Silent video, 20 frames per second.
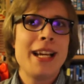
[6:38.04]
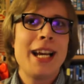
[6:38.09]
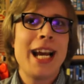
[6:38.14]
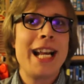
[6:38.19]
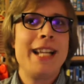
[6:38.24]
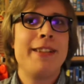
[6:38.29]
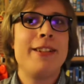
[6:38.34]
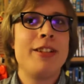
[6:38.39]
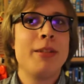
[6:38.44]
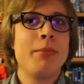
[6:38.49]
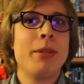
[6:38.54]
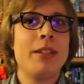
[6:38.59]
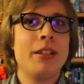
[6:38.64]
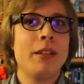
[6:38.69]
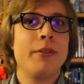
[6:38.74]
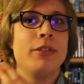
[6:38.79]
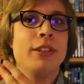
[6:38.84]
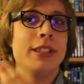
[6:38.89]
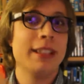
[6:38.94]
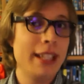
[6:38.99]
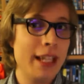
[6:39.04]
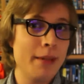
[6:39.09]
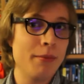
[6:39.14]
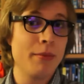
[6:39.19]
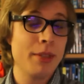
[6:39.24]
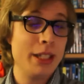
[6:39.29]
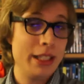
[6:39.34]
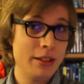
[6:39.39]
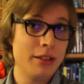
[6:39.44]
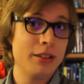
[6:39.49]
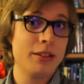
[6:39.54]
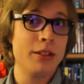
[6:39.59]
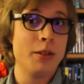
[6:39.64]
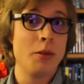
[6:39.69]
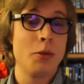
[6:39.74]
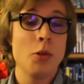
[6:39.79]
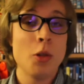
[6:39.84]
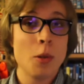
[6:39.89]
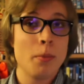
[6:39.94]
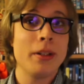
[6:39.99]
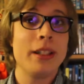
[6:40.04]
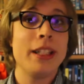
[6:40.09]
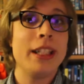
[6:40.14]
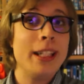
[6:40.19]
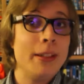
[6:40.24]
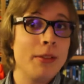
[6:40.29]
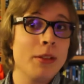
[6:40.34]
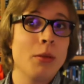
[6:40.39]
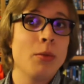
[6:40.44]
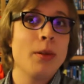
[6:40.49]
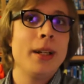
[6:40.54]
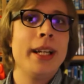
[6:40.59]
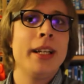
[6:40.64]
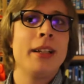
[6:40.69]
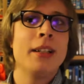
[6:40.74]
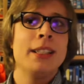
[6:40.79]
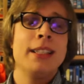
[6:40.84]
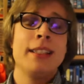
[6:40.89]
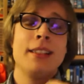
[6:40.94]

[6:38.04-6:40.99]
and distributes it through them. We're not too sure, but either way,